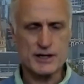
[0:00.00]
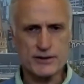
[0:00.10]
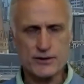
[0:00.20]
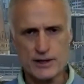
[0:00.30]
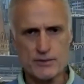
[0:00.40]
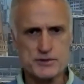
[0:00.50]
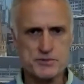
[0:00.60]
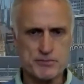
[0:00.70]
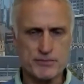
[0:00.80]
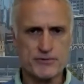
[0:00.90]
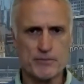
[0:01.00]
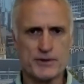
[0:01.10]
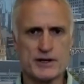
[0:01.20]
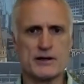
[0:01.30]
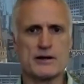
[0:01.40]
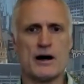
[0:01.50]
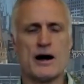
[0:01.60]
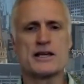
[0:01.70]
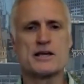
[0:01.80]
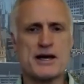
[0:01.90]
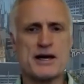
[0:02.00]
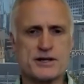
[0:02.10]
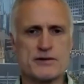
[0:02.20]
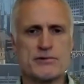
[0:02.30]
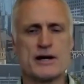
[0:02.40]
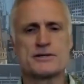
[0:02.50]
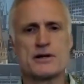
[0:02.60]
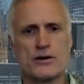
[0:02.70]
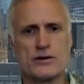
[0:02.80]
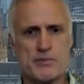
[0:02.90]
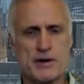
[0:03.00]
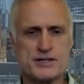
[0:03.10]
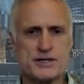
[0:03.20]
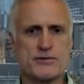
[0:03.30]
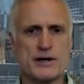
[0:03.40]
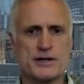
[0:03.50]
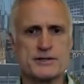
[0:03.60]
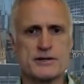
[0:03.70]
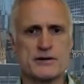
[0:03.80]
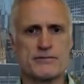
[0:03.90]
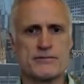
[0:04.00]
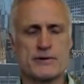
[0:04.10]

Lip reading: I thought that was from the high capacity runners, low capacity runners stuff.